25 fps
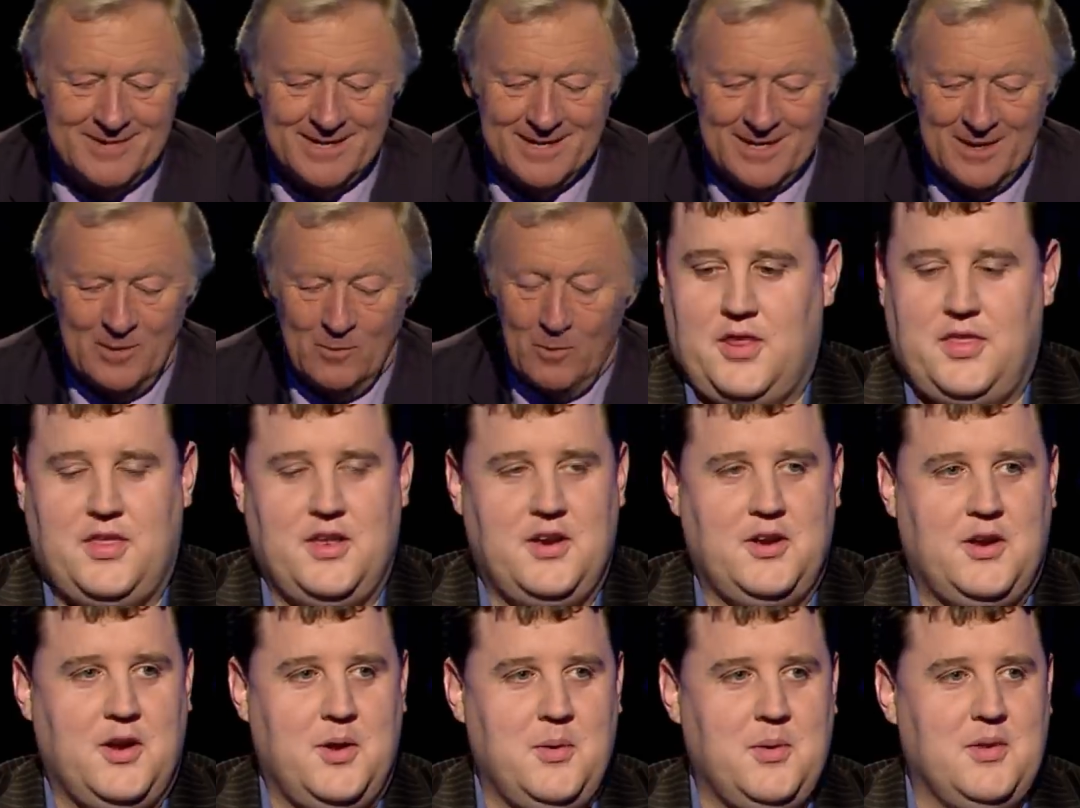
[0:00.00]
It's
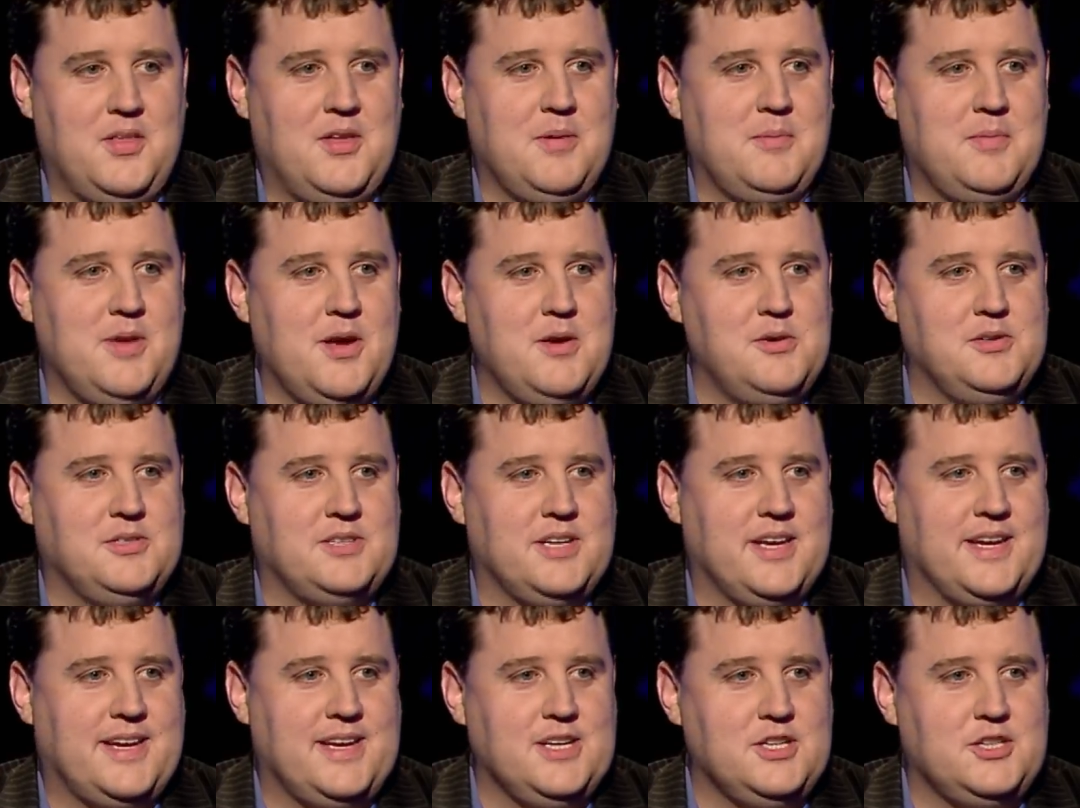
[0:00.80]
nothing to do with the
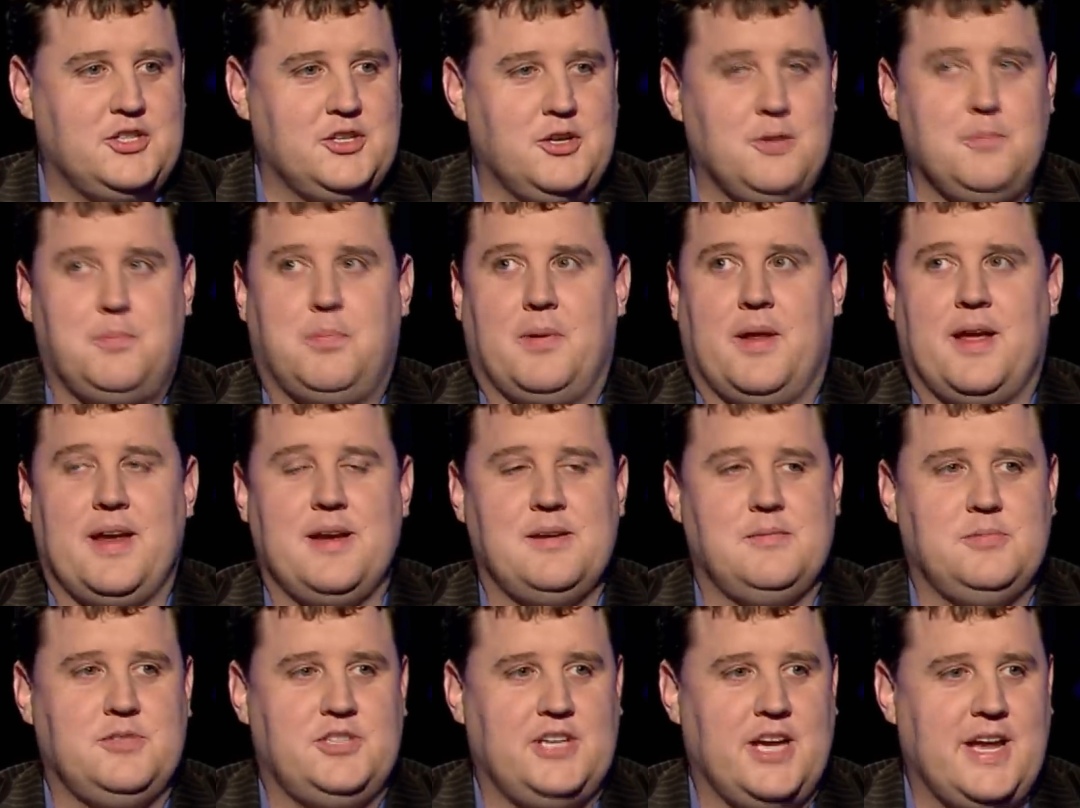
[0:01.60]
music. It's you
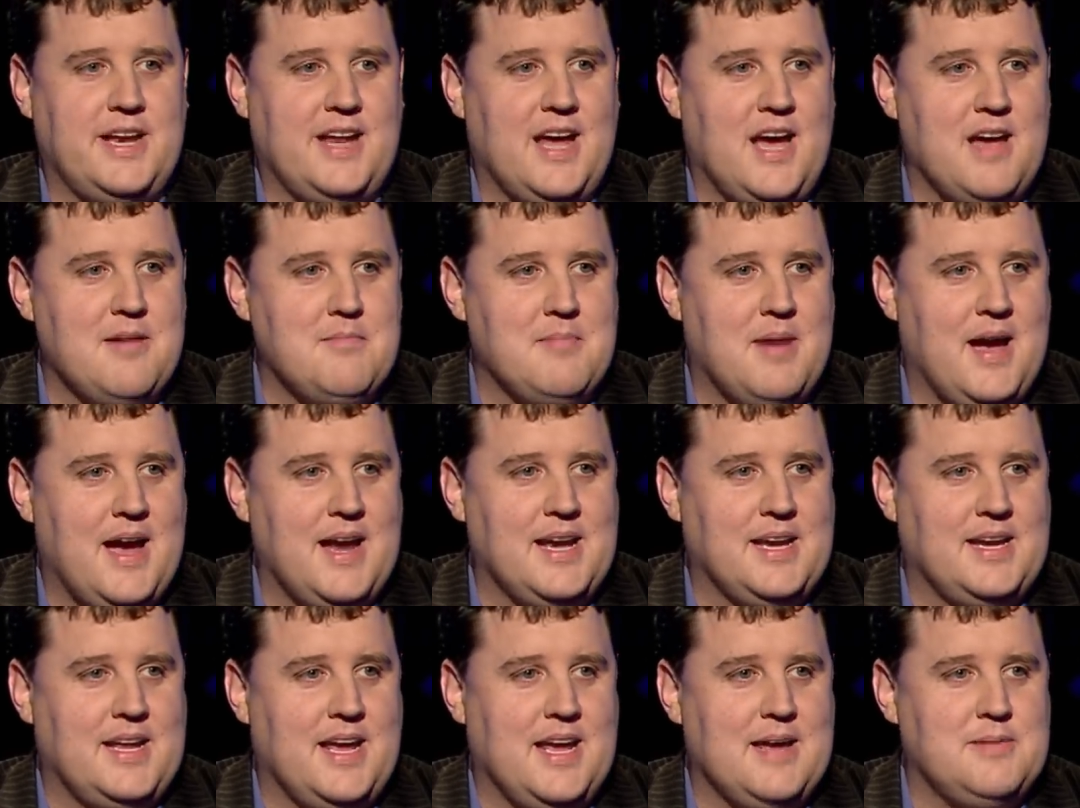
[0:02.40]
playing Jedi
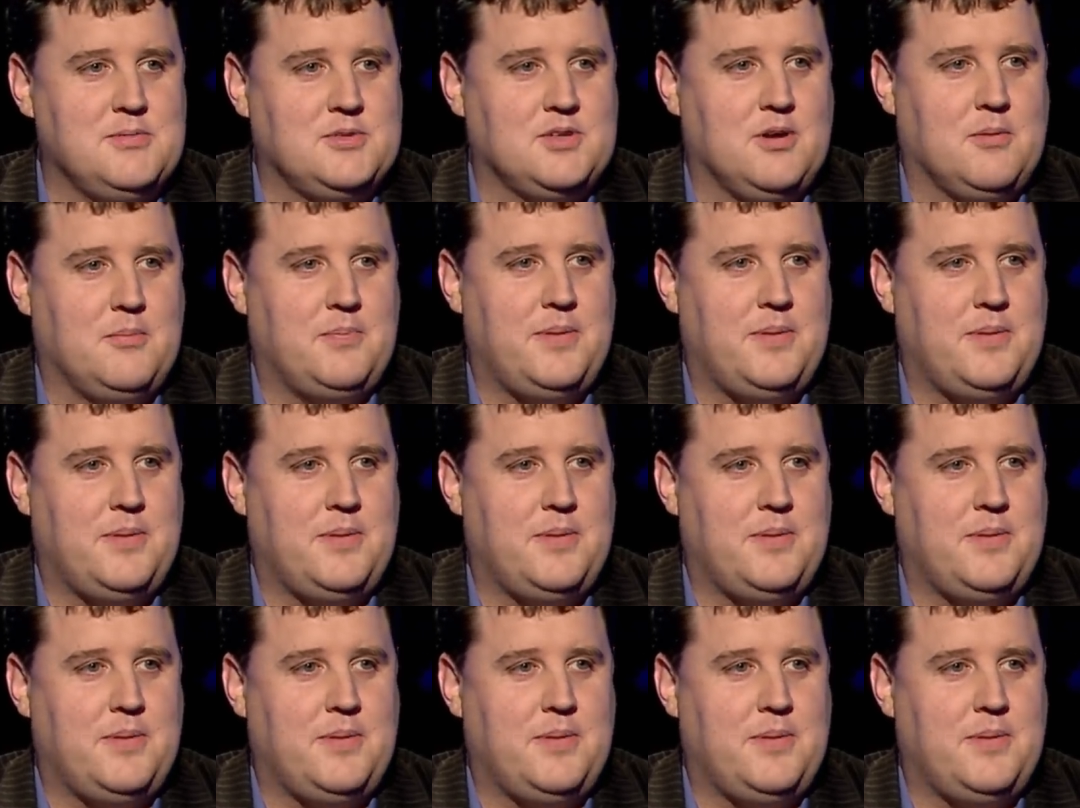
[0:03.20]
mind games